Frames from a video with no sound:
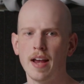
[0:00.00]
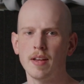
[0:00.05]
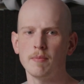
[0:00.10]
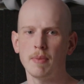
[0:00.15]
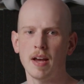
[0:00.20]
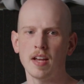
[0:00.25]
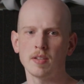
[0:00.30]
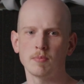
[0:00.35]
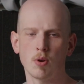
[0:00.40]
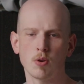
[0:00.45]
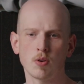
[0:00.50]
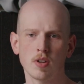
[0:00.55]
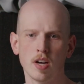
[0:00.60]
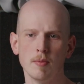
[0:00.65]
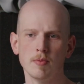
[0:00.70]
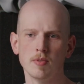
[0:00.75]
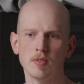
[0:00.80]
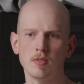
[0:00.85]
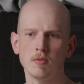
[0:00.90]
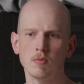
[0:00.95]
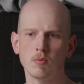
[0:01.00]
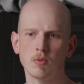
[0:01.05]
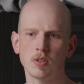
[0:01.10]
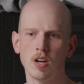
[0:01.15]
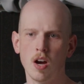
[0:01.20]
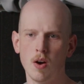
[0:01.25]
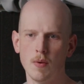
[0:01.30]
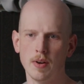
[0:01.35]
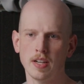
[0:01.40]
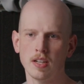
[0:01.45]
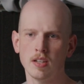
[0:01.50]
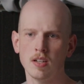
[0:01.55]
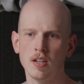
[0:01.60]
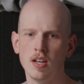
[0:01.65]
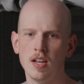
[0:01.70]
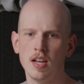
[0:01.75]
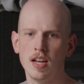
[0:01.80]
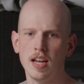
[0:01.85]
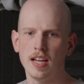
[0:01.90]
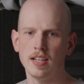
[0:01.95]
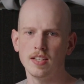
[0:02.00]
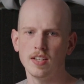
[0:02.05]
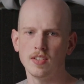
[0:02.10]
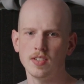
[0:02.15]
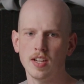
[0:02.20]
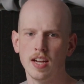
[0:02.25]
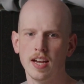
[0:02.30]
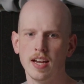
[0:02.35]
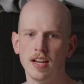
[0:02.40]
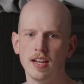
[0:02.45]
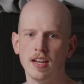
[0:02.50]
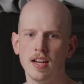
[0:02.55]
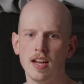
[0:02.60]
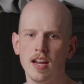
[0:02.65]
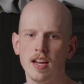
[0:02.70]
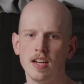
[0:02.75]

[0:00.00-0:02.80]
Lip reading: past programs were going and to say,